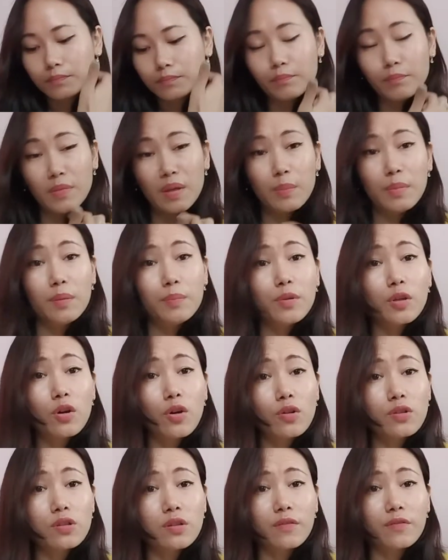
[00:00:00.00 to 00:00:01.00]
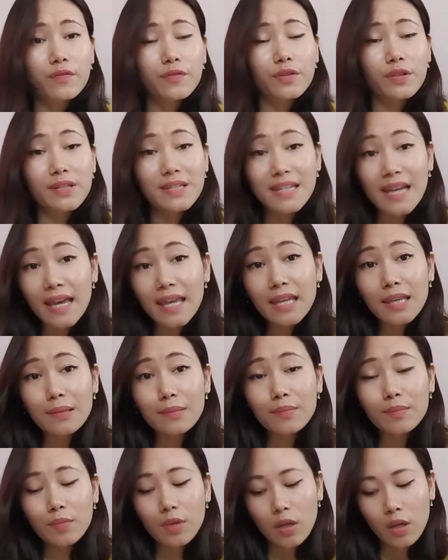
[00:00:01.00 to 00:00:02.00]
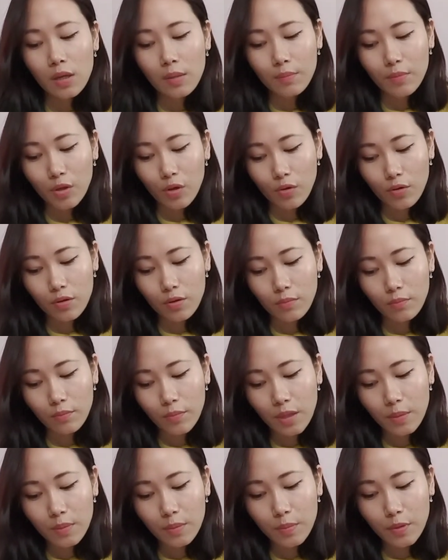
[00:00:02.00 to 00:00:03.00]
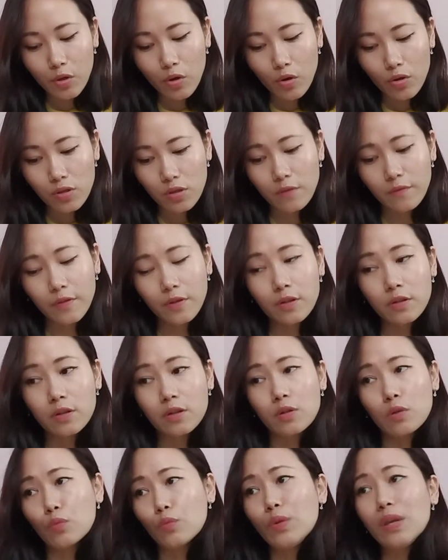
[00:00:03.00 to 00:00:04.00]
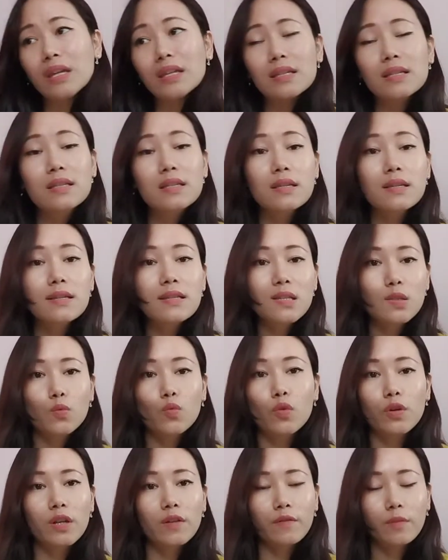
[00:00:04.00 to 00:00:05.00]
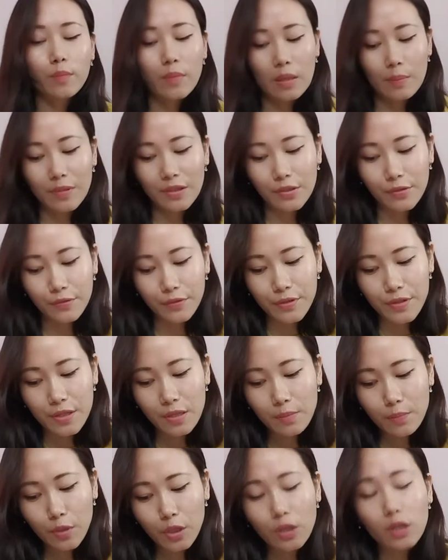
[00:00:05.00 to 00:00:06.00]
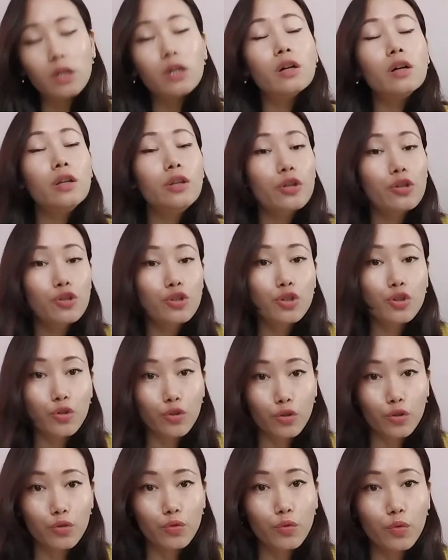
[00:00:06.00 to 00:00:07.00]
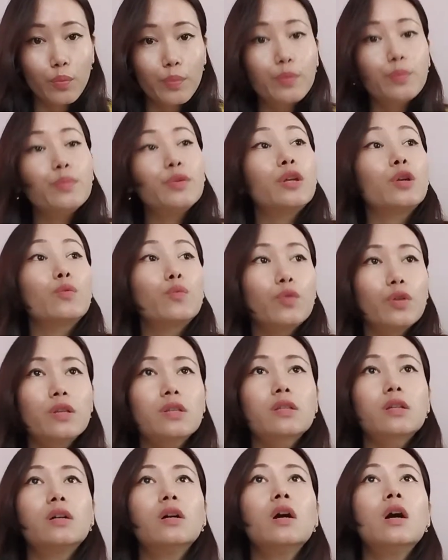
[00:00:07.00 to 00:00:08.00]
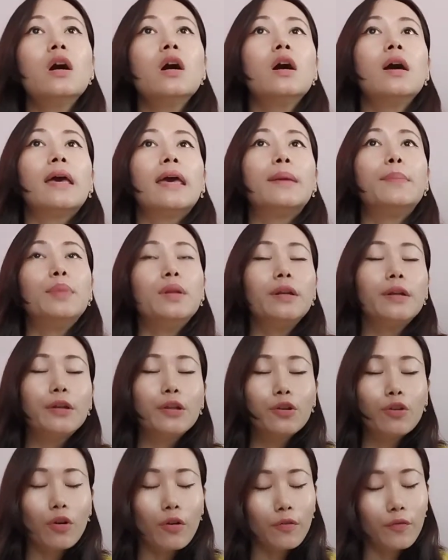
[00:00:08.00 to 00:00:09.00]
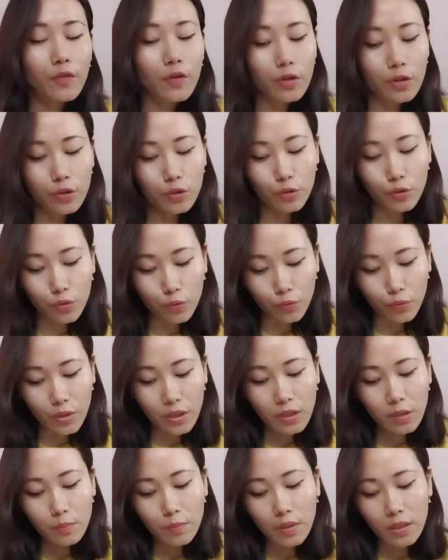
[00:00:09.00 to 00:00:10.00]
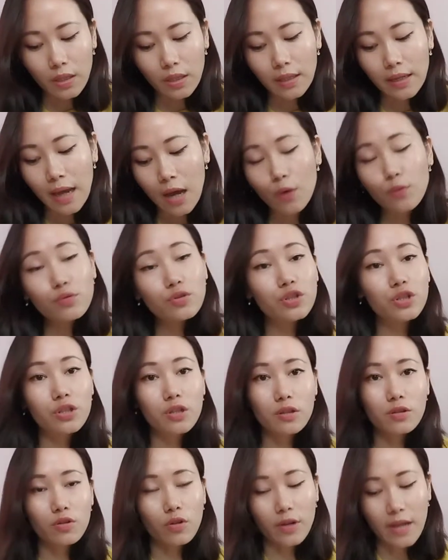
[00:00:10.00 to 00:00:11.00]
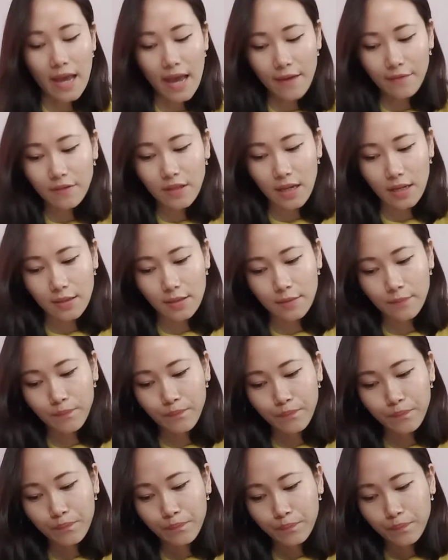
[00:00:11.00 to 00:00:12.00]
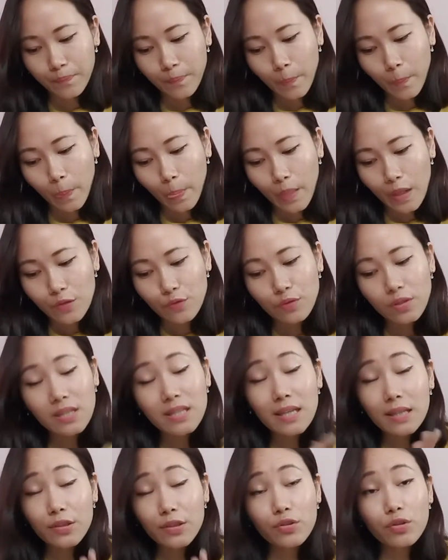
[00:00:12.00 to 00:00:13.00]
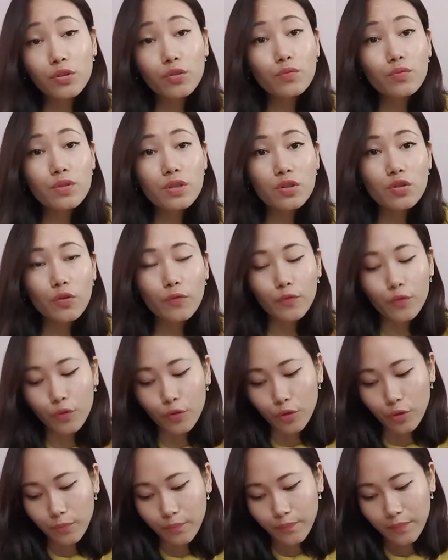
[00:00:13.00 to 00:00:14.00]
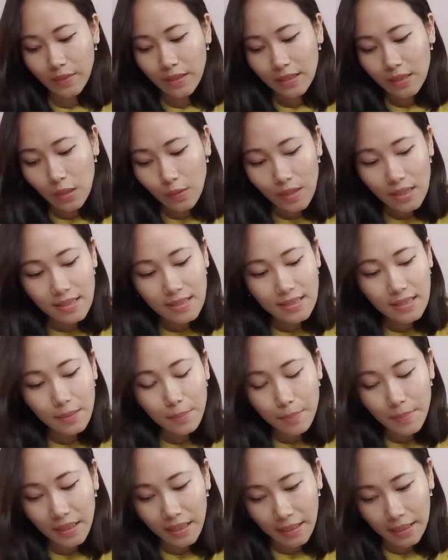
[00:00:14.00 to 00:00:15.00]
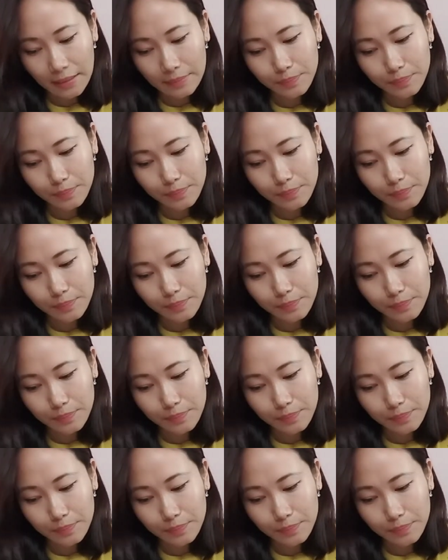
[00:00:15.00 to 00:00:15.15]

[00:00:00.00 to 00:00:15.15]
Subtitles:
maybe because of the time, maybe because of her weaknesses, whatever may be the reason, but earlier she could do, there was ability of her to do it, but now she does not have that. So these are three uses of could. Now let's see may.